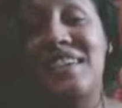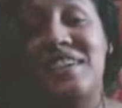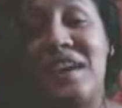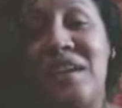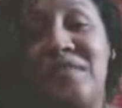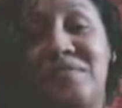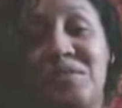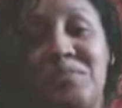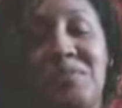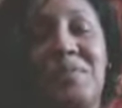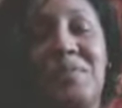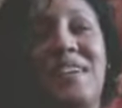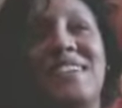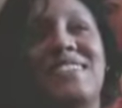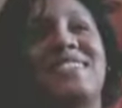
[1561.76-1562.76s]
the
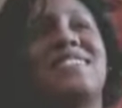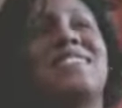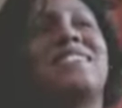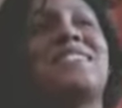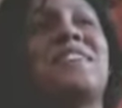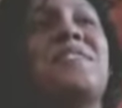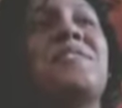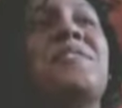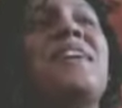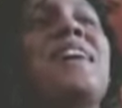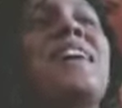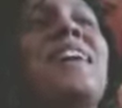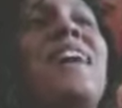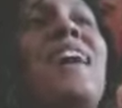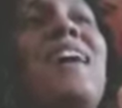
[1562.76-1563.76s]
uncomfortable ones. So
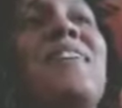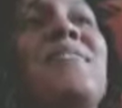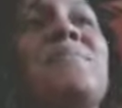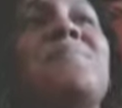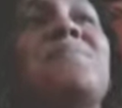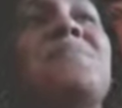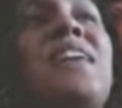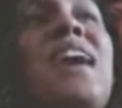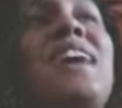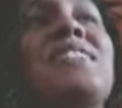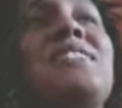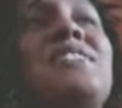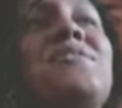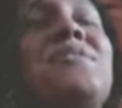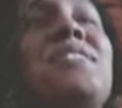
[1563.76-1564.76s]
I
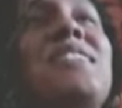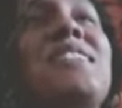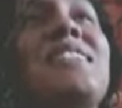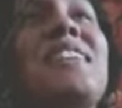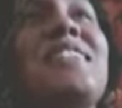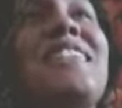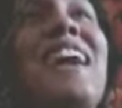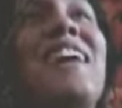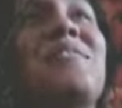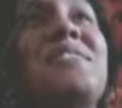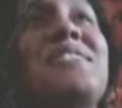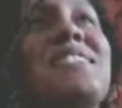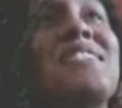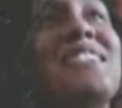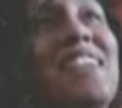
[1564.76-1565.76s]
do think that that
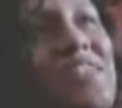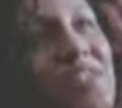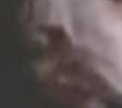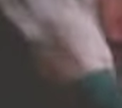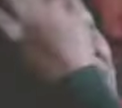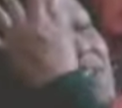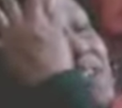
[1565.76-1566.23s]
was another